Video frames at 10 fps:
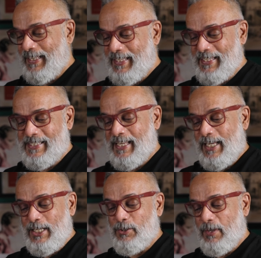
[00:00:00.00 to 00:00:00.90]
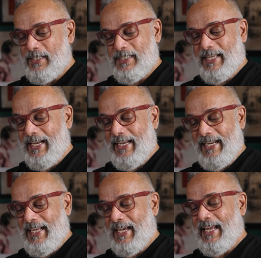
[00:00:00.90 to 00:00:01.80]
this dual
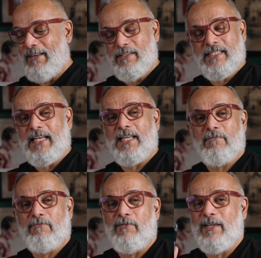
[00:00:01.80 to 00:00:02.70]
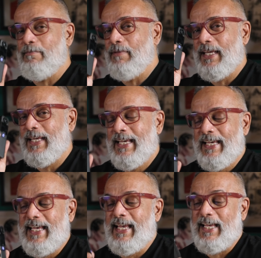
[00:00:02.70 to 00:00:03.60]
screen kind of a setup will be
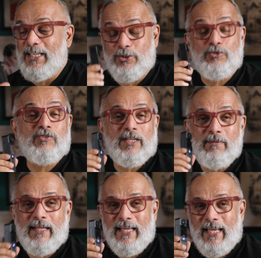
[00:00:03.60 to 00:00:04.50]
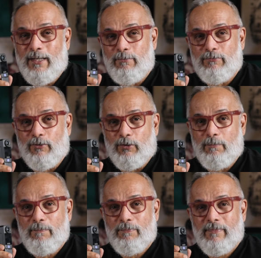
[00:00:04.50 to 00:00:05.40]
extremely helpful.
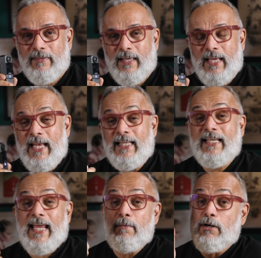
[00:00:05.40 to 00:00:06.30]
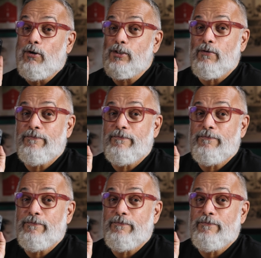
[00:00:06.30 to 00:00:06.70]
The camera also